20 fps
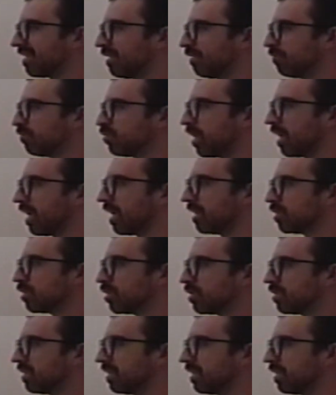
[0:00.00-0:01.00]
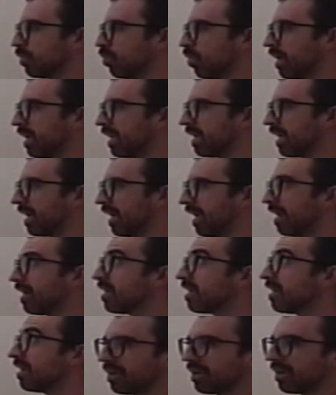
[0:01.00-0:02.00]
you've changed in a way that
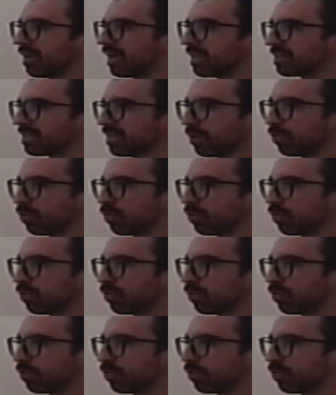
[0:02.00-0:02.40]
has